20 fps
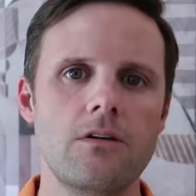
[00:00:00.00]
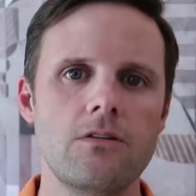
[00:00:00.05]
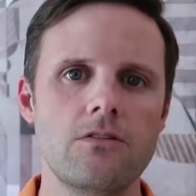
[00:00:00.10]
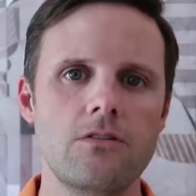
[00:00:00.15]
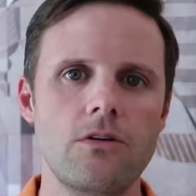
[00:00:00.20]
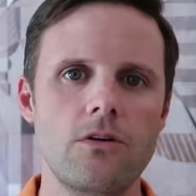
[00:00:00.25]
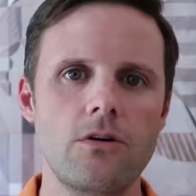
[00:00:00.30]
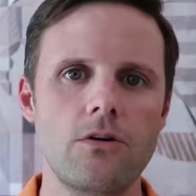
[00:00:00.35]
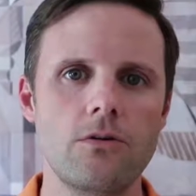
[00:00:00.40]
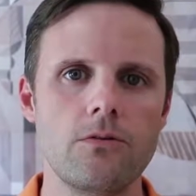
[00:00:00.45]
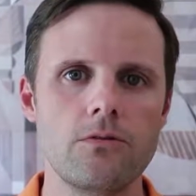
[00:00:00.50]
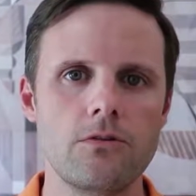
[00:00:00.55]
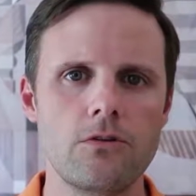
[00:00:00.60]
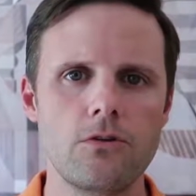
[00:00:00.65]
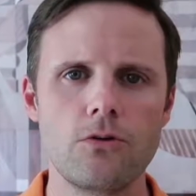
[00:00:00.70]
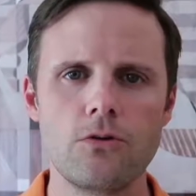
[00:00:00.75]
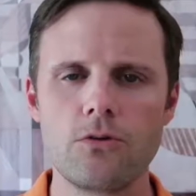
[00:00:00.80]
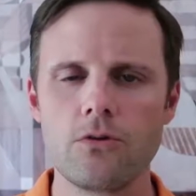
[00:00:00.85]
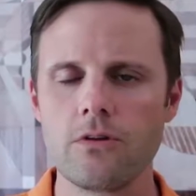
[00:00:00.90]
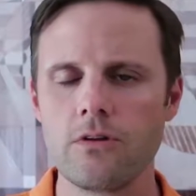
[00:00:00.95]
So
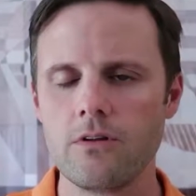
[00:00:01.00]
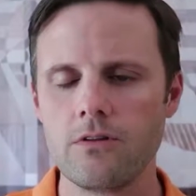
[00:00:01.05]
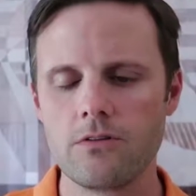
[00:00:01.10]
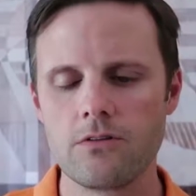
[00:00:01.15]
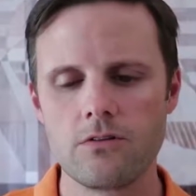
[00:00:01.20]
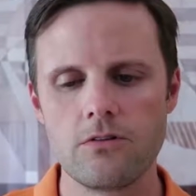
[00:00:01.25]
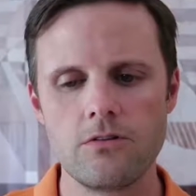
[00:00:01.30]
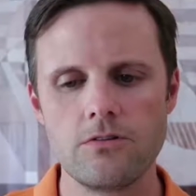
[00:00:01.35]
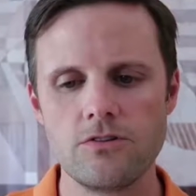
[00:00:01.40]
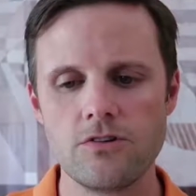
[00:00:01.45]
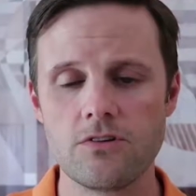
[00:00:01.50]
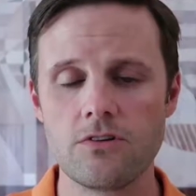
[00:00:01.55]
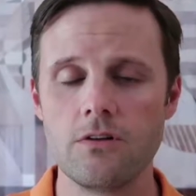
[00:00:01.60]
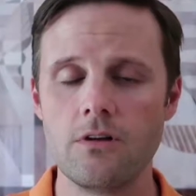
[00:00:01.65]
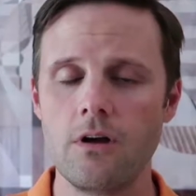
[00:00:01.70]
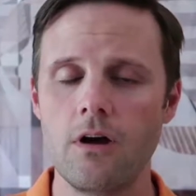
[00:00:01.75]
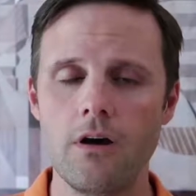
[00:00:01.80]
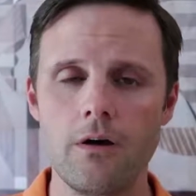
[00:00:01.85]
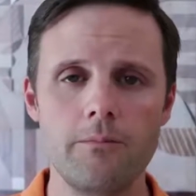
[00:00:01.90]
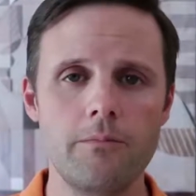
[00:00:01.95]
Google is just
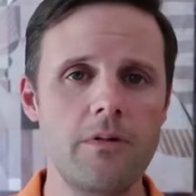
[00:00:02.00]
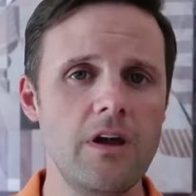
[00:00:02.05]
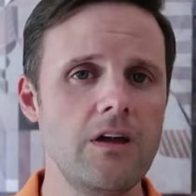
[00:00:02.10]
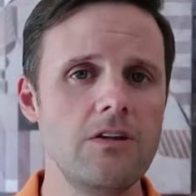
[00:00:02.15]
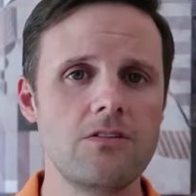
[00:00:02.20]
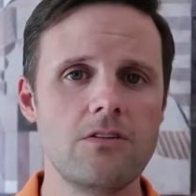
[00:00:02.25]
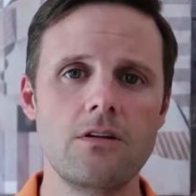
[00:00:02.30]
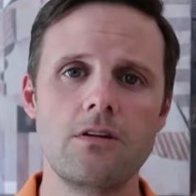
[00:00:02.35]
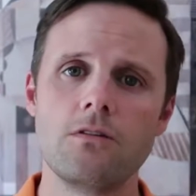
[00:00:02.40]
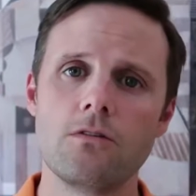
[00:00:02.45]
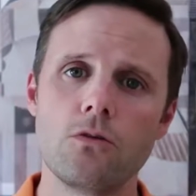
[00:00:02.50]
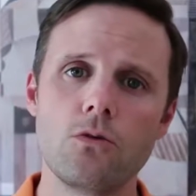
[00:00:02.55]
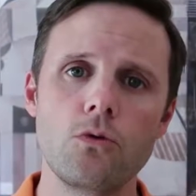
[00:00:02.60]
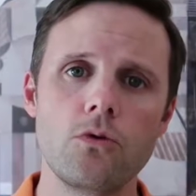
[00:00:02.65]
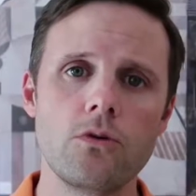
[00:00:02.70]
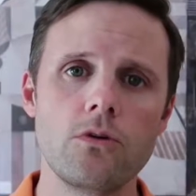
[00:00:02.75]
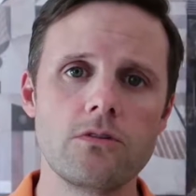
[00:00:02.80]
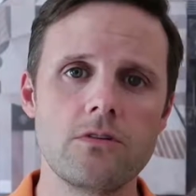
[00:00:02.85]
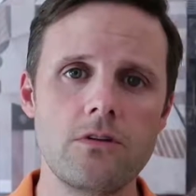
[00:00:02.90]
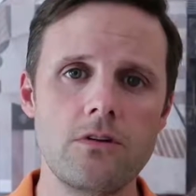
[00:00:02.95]
an amazing
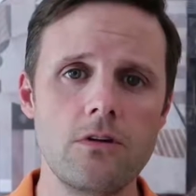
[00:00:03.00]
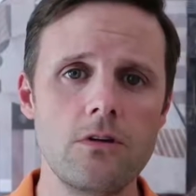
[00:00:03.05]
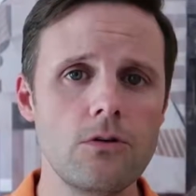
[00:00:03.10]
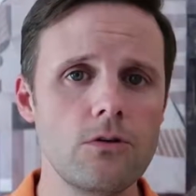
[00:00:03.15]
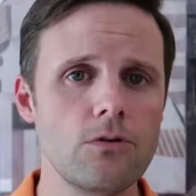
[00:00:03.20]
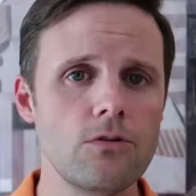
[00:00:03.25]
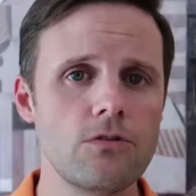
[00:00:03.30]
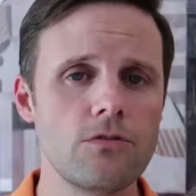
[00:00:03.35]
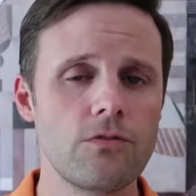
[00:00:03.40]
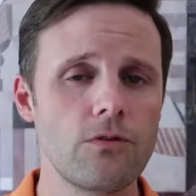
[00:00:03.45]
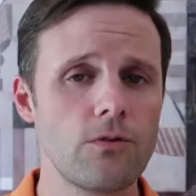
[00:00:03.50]
tool to use